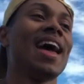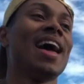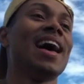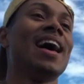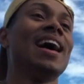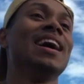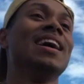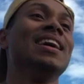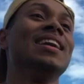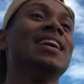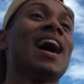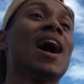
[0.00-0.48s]

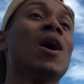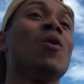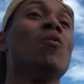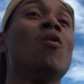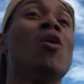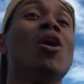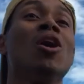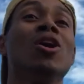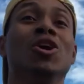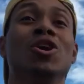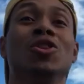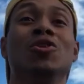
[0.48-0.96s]
and I
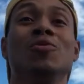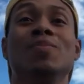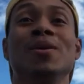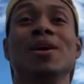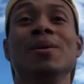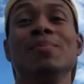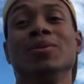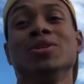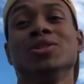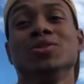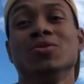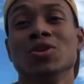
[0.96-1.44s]
want other
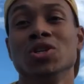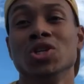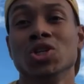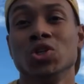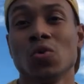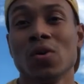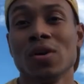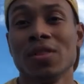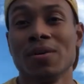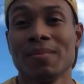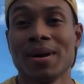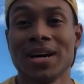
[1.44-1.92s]
people to
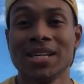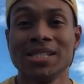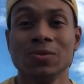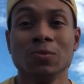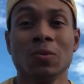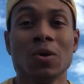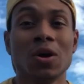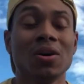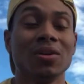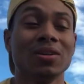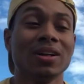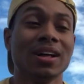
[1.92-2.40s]
enjoy them as
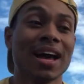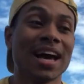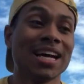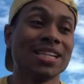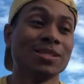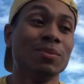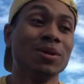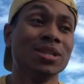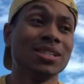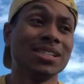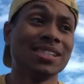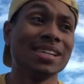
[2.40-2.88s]
well,
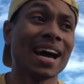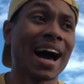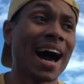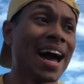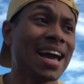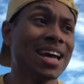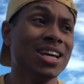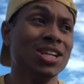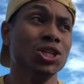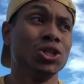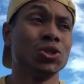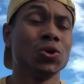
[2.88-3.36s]
as much as
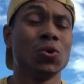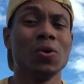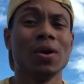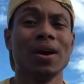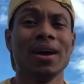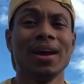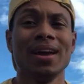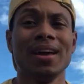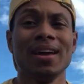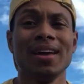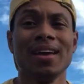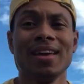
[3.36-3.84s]
I
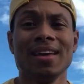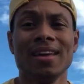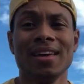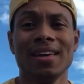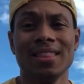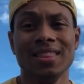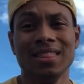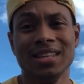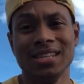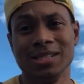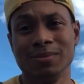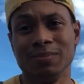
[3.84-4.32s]
enjoy
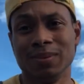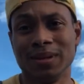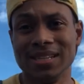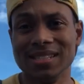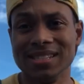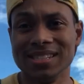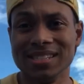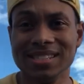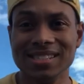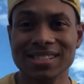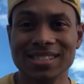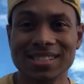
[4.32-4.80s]
these
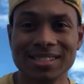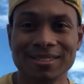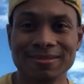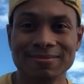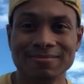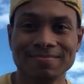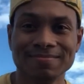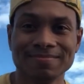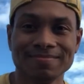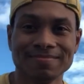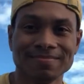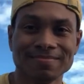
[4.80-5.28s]
places.
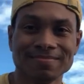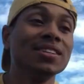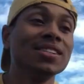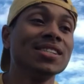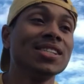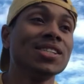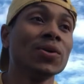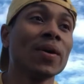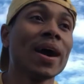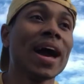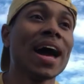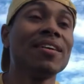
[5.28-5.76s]

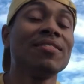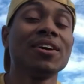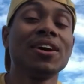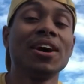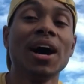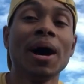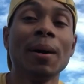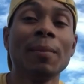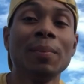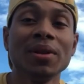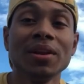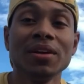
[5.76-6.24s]
So I have a
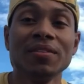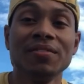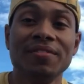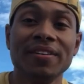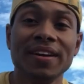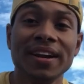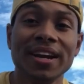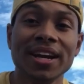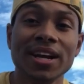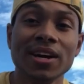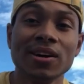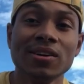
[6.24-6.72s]
couple of
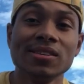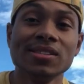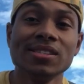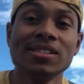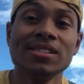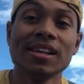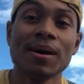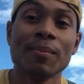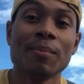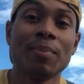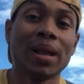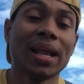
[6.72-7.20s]

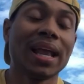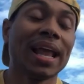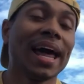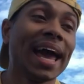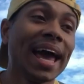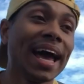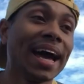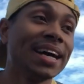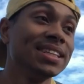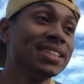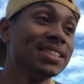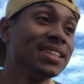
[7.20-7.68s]
videos
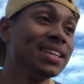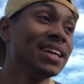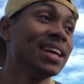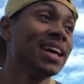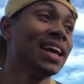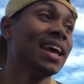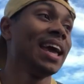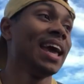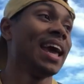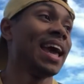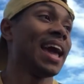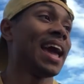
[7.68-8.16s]
planned
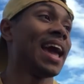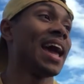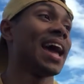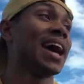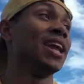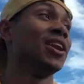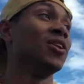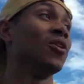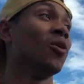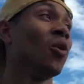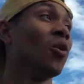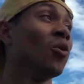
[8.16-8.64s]

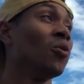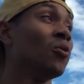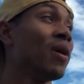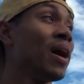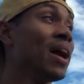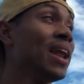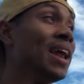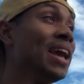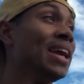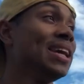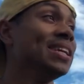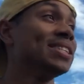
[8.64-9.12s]
and
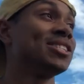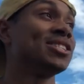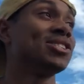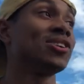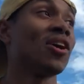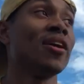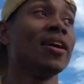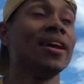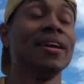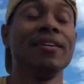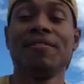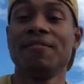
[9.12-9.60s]
already
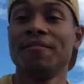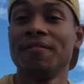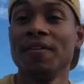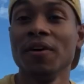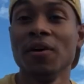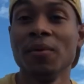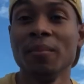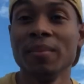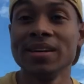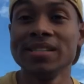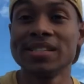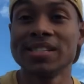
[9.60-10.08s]
started
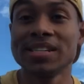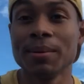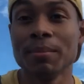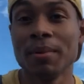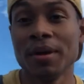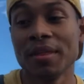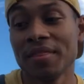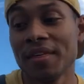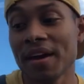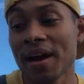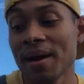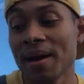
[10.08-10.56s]
filming some of